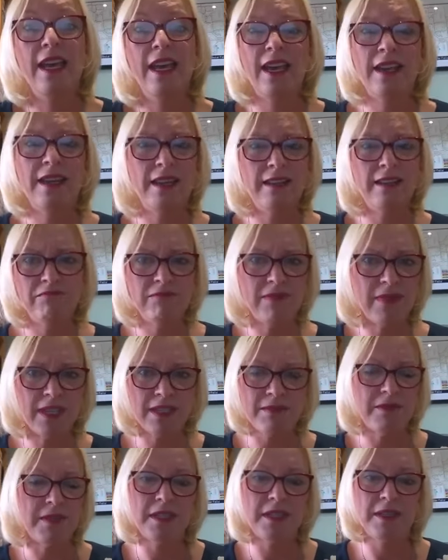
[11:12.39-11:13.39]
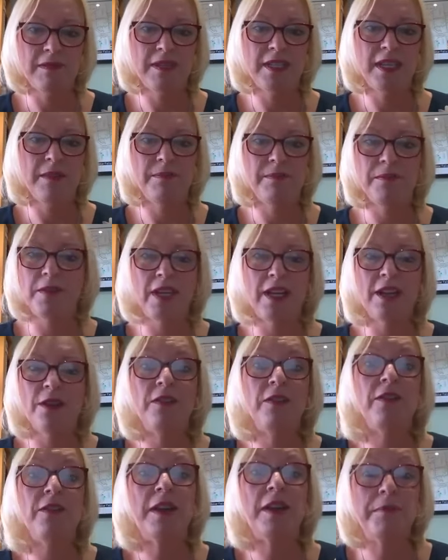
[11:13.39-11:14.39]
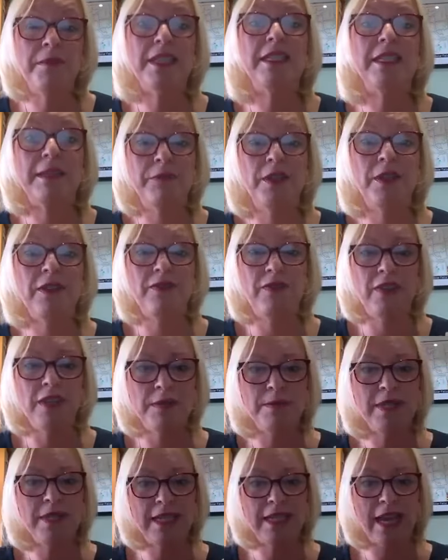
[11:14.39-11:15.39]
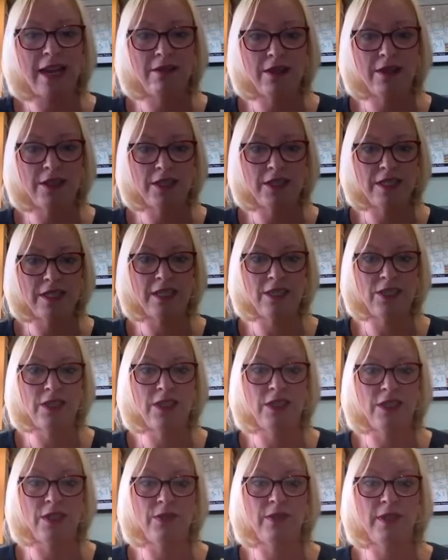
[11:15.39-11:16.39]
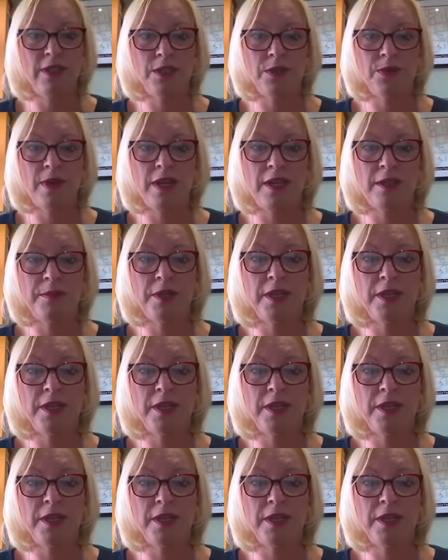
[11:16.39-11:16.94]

And Tim, if you've had previous miscarriages, it's useful as well.